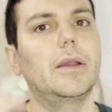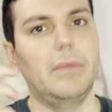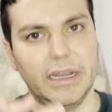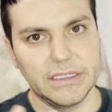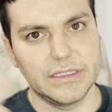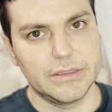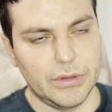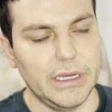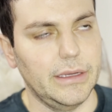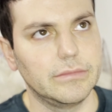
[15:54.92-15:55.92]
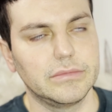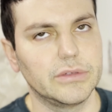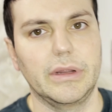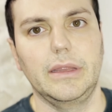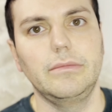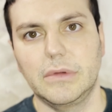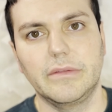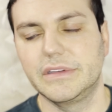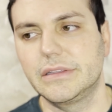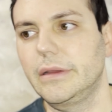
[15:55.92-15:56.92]
Minus 20, 20,
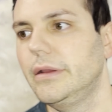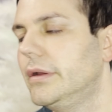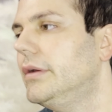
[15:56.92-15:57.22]
obviously.